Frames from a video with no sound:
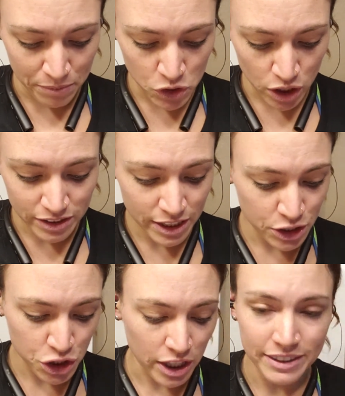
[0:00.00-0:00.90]

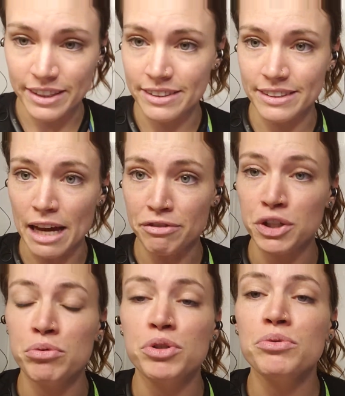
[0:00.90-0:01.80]
Johnson & Johnson stuff.
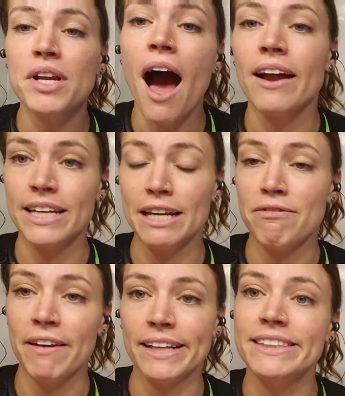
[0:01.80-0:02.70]
You do not need
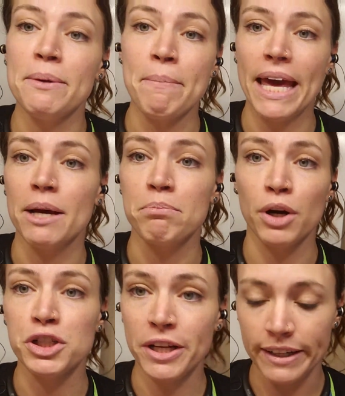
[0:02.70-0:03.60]
fancy makeup
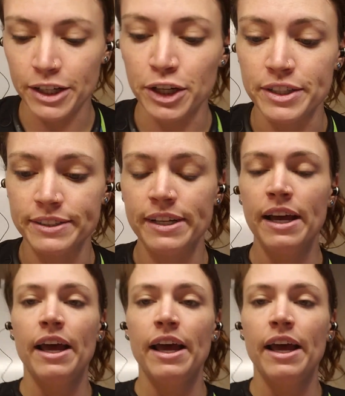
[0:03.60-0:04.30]
brush cleaners.